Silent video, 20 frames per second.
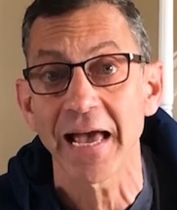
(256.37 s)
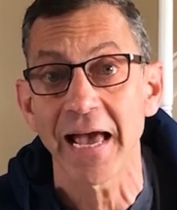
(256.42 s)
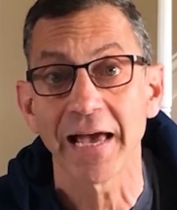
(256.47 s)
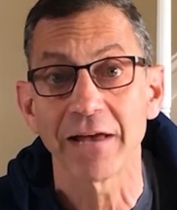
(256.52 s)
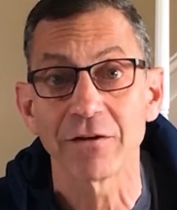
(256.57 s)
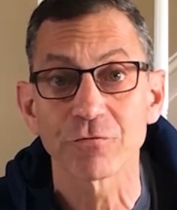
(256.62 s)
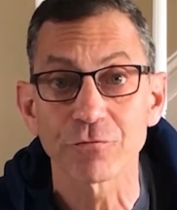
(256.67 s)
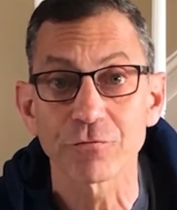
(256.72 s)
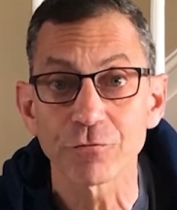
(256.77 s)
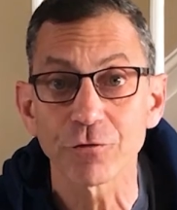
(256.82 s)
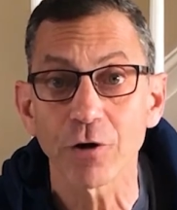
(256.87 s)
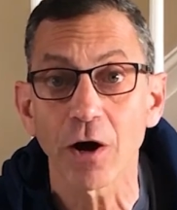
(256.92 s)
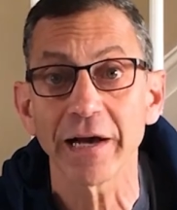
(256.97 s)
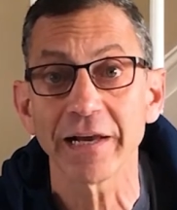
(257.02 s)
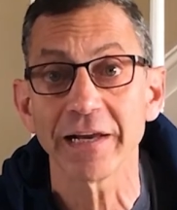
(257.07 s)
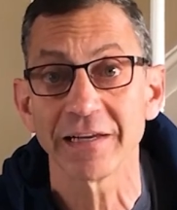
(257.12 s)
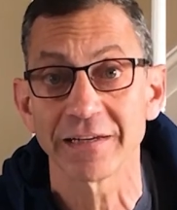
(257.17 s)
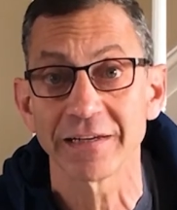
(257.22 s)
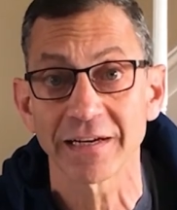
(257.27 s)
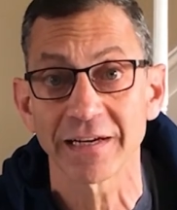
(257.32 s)
and
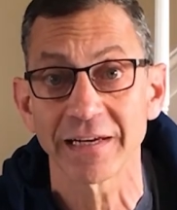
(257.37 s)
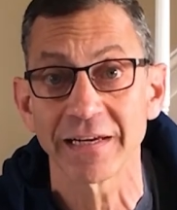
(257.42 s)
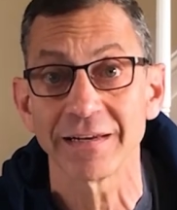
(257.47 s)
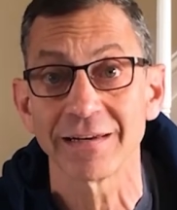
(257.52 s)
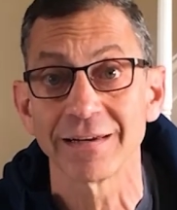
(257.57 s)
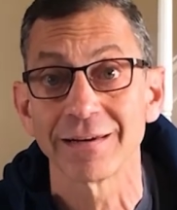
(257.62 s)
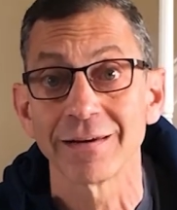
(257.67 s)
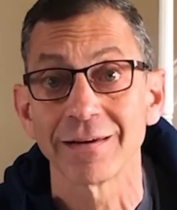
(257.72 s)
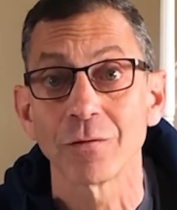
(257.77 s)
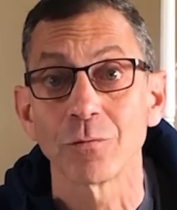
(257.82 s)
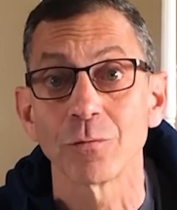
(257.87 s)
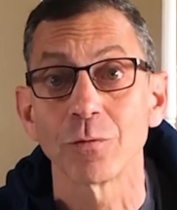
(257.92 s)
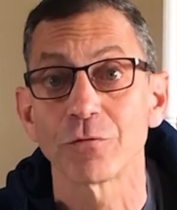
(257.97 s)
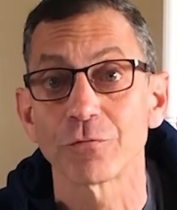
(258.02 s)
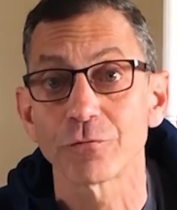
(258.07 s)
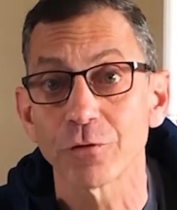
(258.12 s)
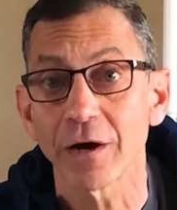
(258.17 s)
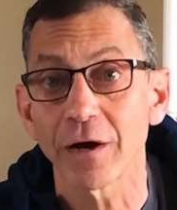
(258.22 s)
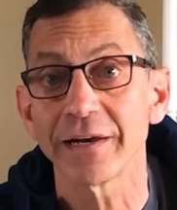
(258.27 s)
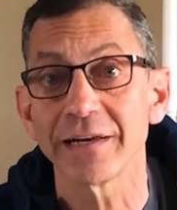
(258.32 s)
Friday night, well,
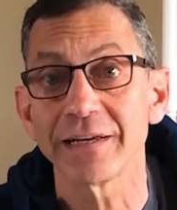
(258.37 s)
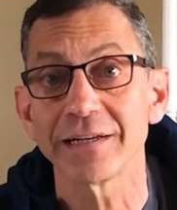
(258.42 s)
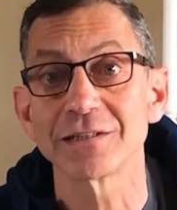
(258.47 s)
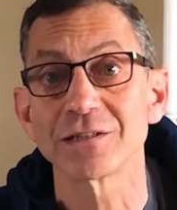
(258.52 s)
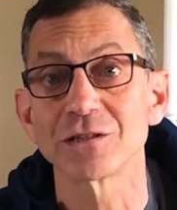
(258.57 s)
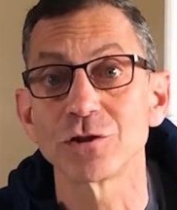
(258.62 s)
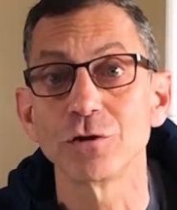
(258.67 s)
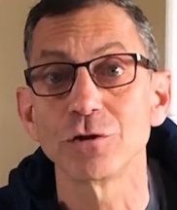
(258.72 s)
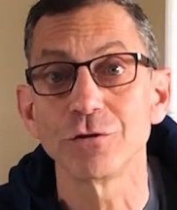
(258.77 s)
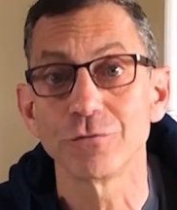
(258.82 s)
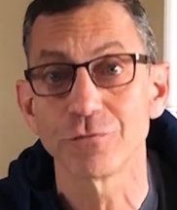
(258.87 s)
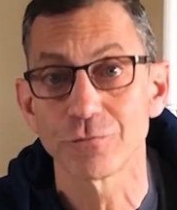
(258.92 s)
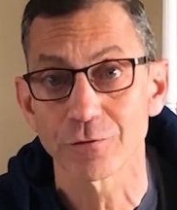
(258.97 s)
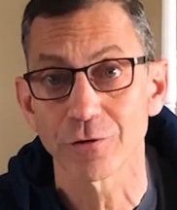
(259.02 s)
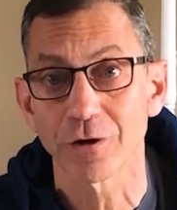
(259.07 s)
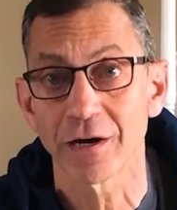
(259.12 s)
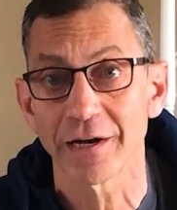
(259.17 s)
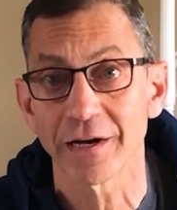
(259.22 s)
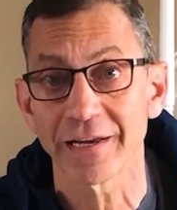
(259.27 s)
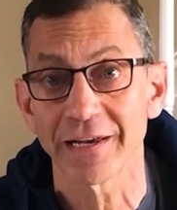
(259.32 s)
Friday is Good
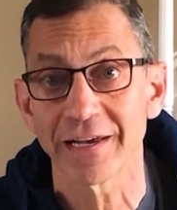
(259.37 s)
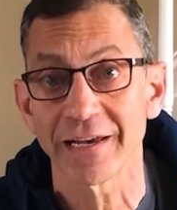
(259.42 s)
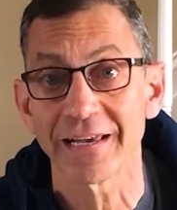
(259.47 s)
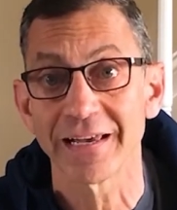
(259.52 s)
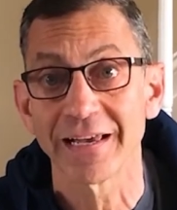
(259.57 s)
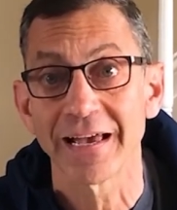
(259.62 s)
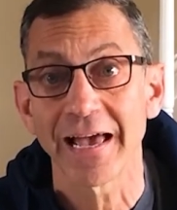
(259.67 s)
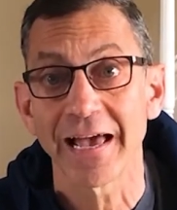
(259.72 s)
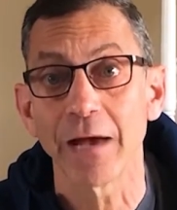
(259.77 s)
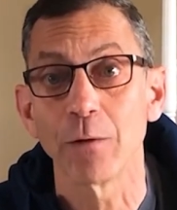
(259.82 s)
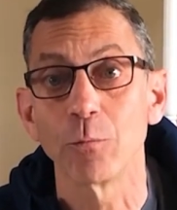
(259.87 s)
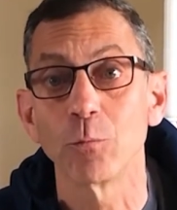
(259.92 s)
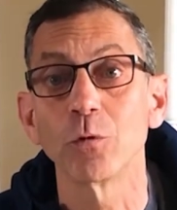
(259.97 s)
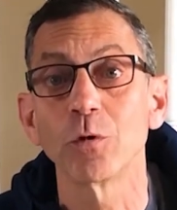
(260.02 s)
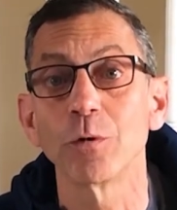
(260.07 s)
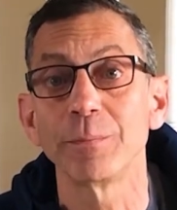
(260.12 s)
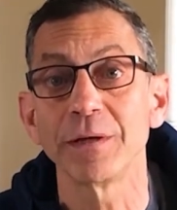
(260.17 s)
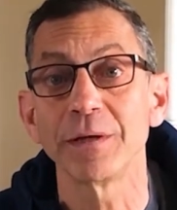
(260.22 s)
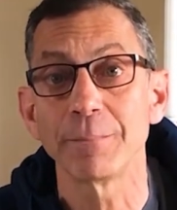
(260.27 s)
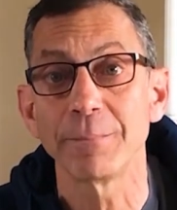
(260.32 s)
Friday, and
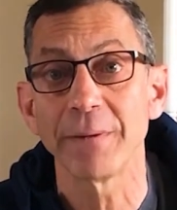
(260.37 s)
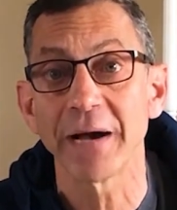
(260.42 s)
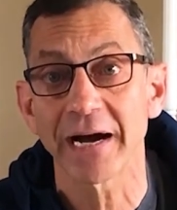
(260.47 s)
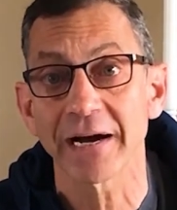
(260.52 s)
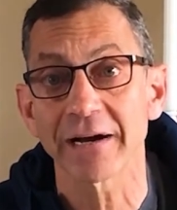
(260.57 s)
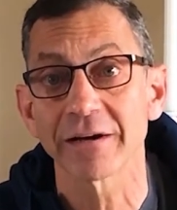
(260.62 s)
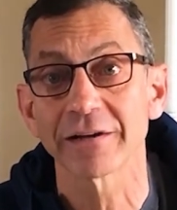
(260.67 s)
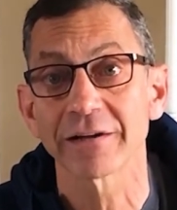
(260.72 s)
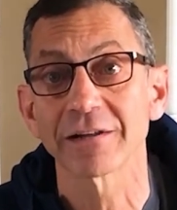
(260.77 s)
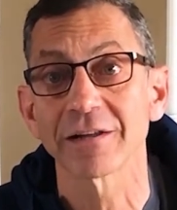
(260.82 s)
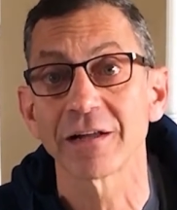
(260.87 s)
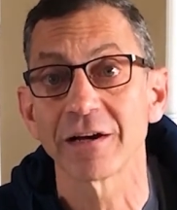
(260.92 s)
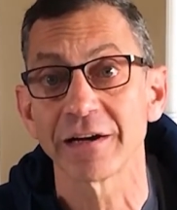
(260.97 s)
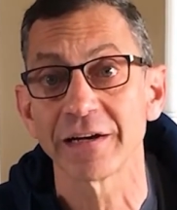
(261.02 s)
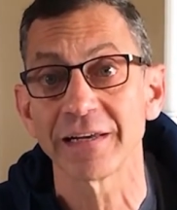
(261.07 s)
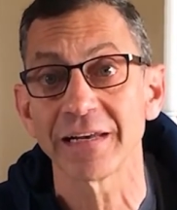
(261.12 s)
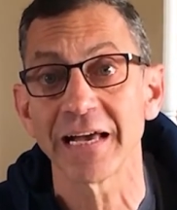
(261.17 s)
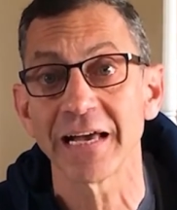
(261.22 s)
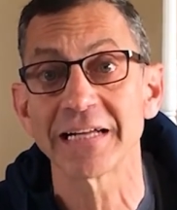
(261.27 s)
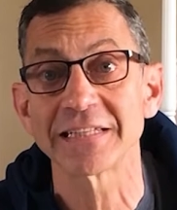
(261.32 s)
we'll be back
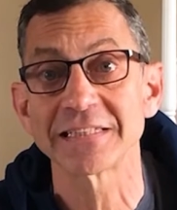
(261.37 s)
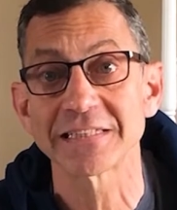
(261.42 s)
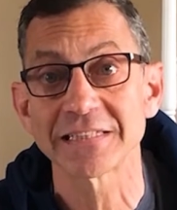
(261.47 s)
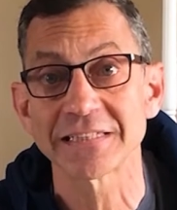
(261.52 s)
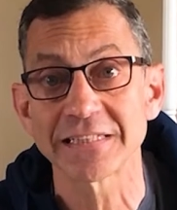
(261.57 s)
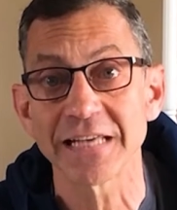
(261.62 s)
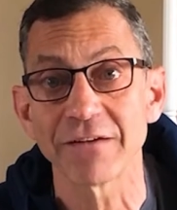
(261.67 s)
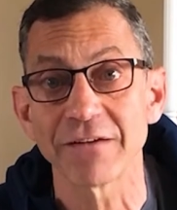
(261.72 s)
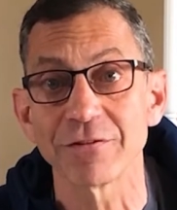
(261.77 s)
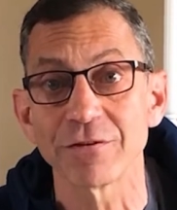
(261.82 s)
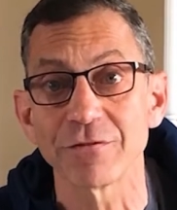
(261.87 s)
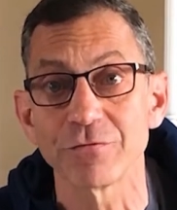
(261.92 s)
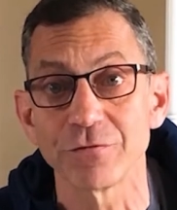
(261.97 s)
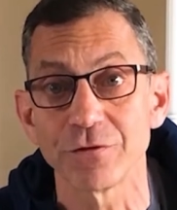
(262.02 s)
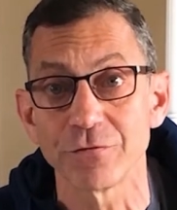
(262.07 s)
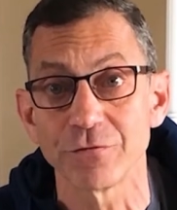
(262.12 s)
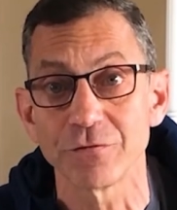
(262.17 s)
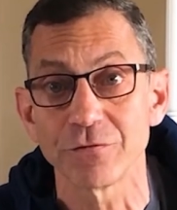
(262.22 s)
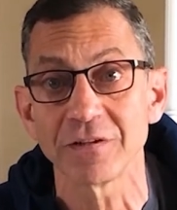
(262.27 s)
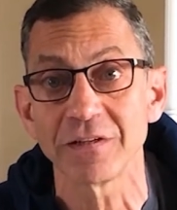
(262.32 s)
online at seven
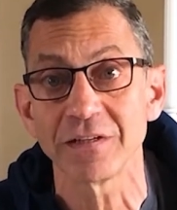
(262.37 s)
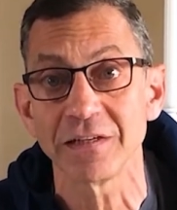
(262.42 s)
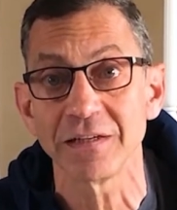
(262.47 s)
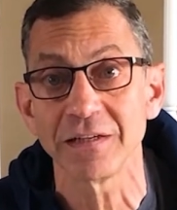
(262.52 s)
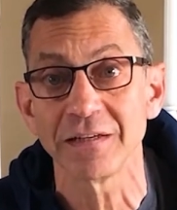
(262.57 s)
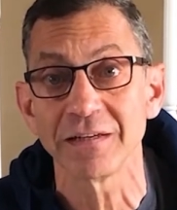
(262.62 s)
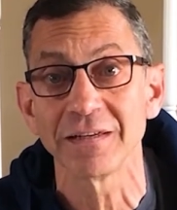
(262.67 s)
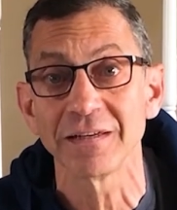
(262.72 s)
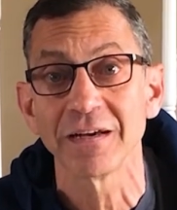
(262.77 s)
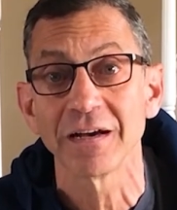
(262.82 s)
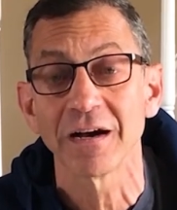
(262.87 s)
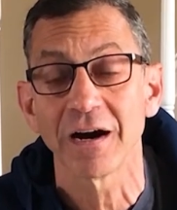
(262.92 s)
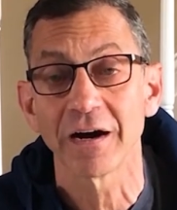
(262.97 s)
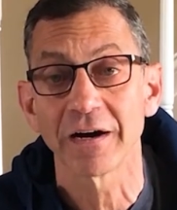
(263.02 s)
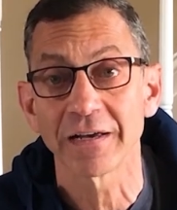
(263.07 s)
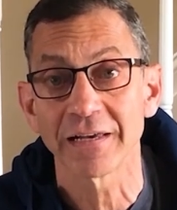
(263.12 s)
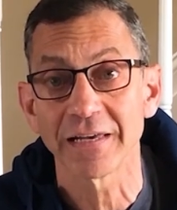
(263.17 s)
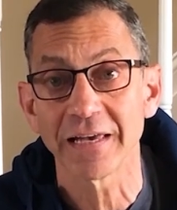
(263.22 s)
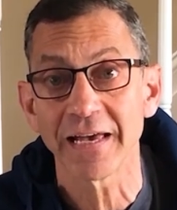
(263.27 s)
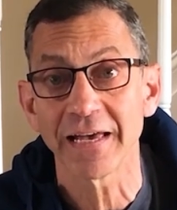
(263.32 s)
fifteen
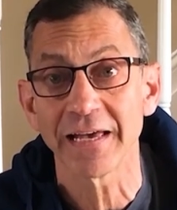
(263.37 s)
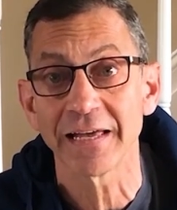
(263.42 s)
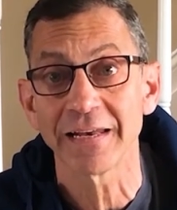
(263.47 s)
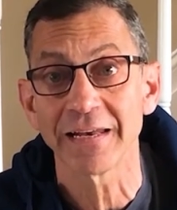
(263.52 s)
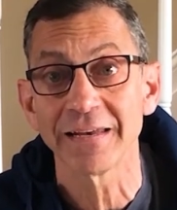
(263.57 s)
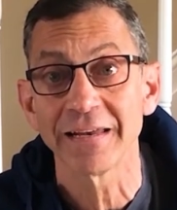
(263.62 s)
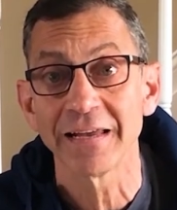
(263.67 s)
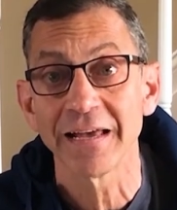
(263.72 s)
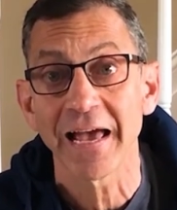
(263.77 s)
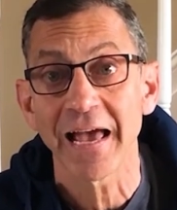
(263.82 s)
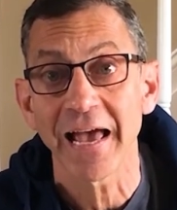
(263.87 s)
again.